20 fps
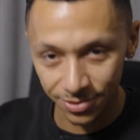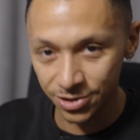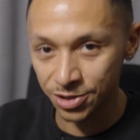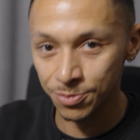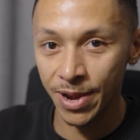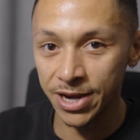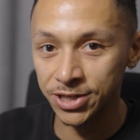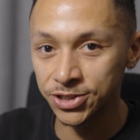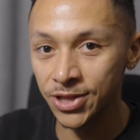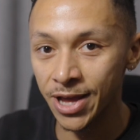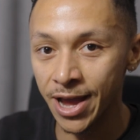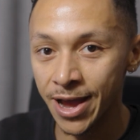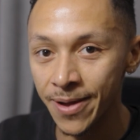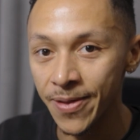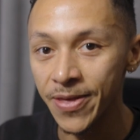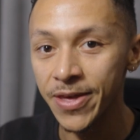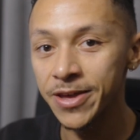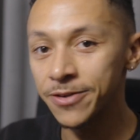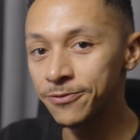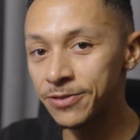Smash
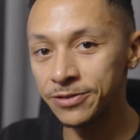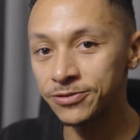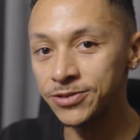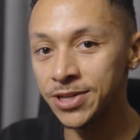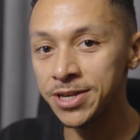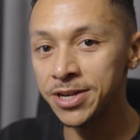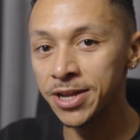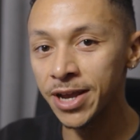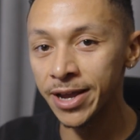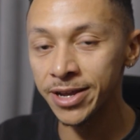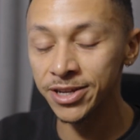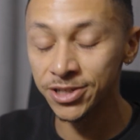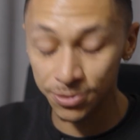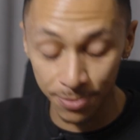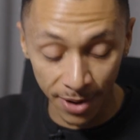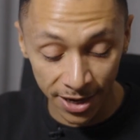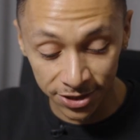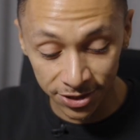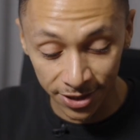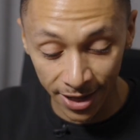that, fifteen K,
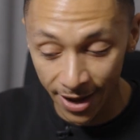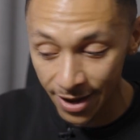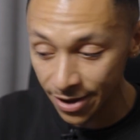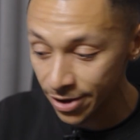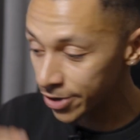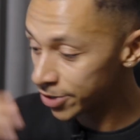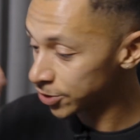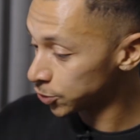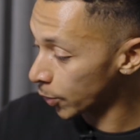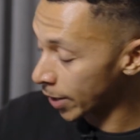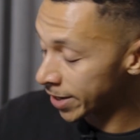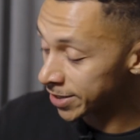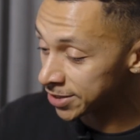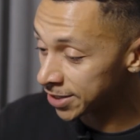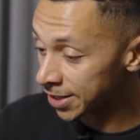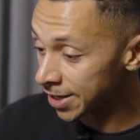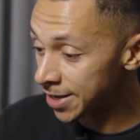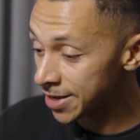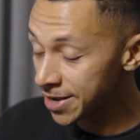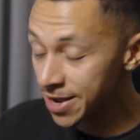smash that,
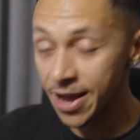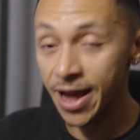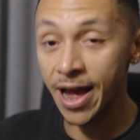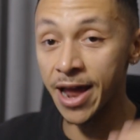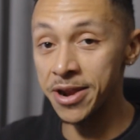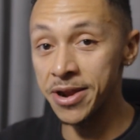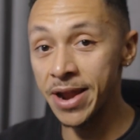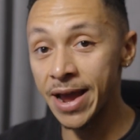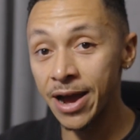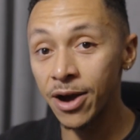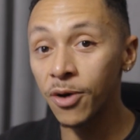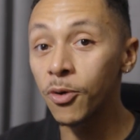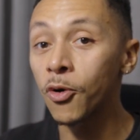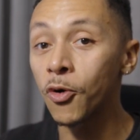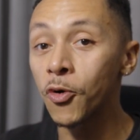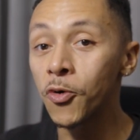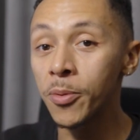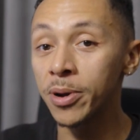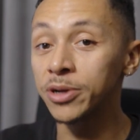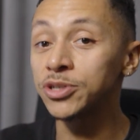twenty, and now
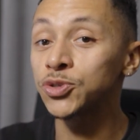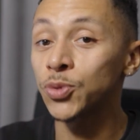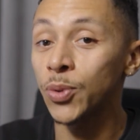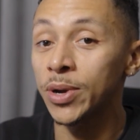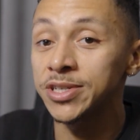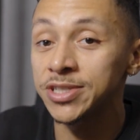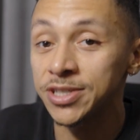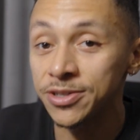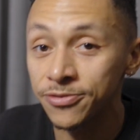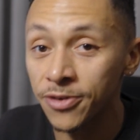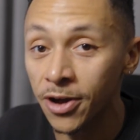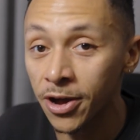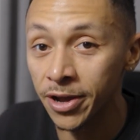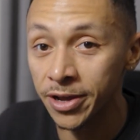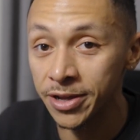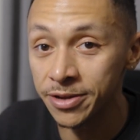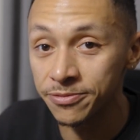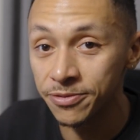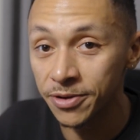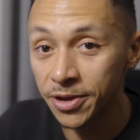almost
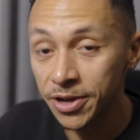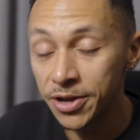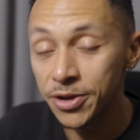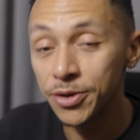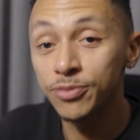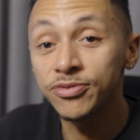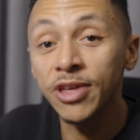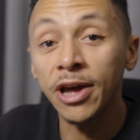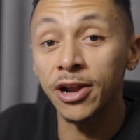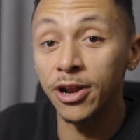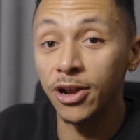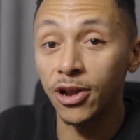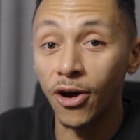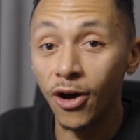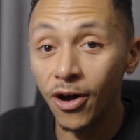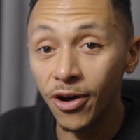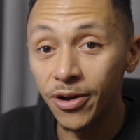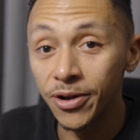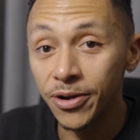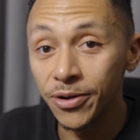twenty-five. We've done a
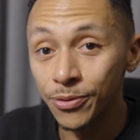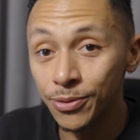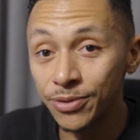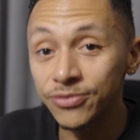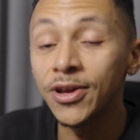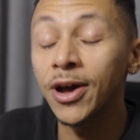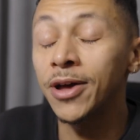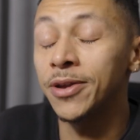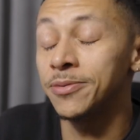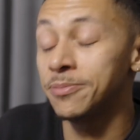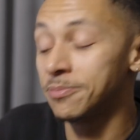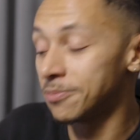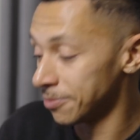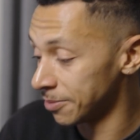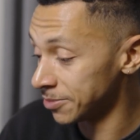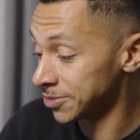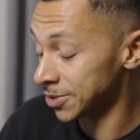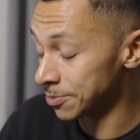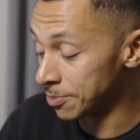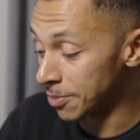lot. We've done
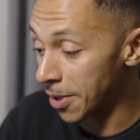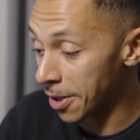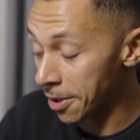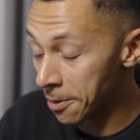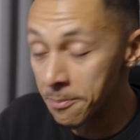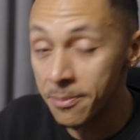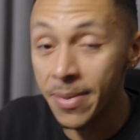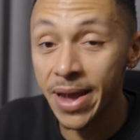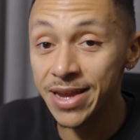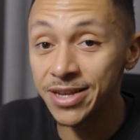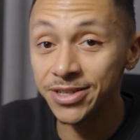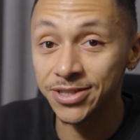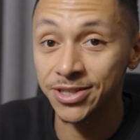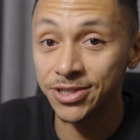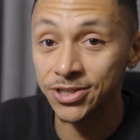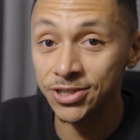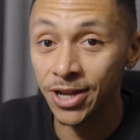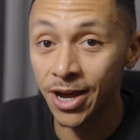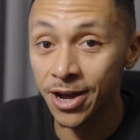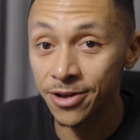some amazing
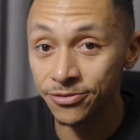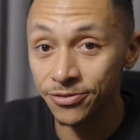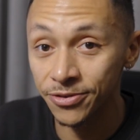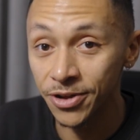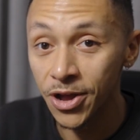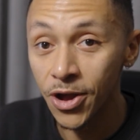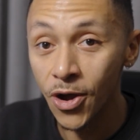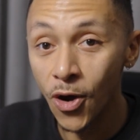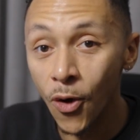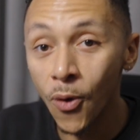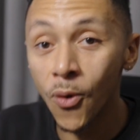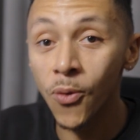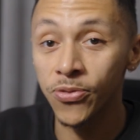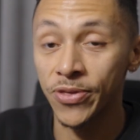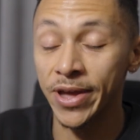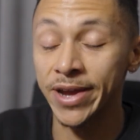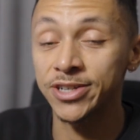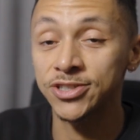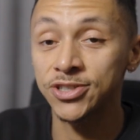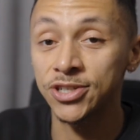stuff, all
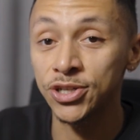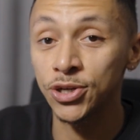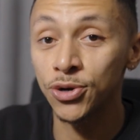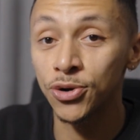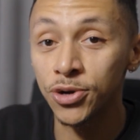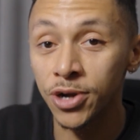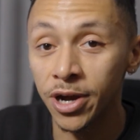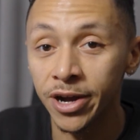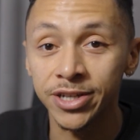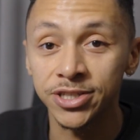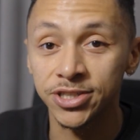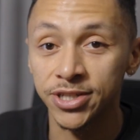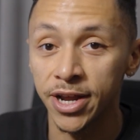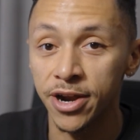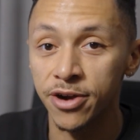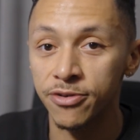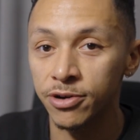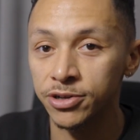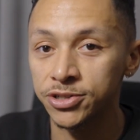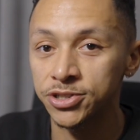thanks to your guys'
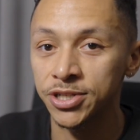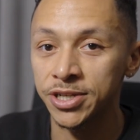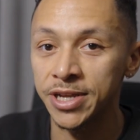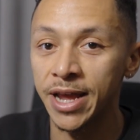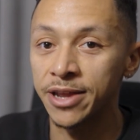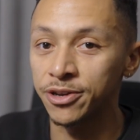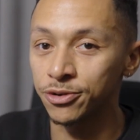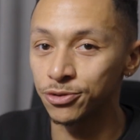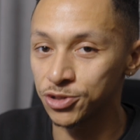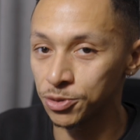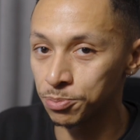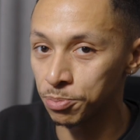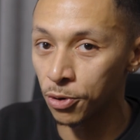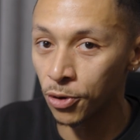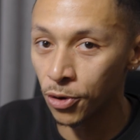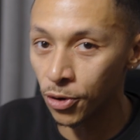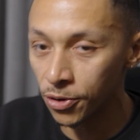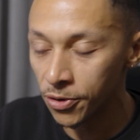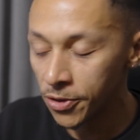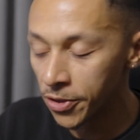generosity and your
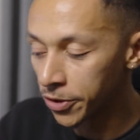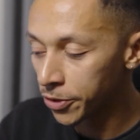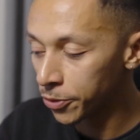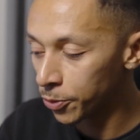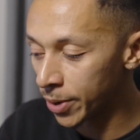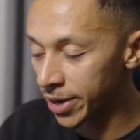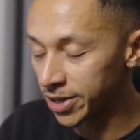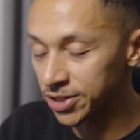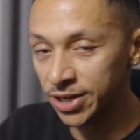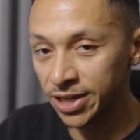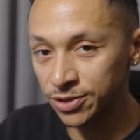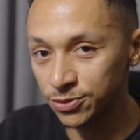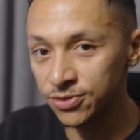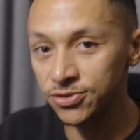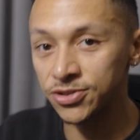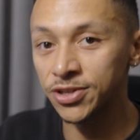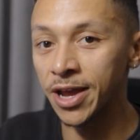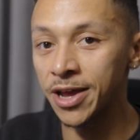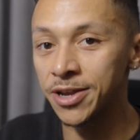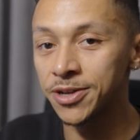support, which, as we've
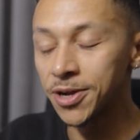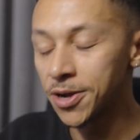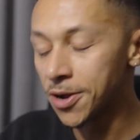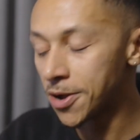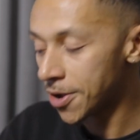said,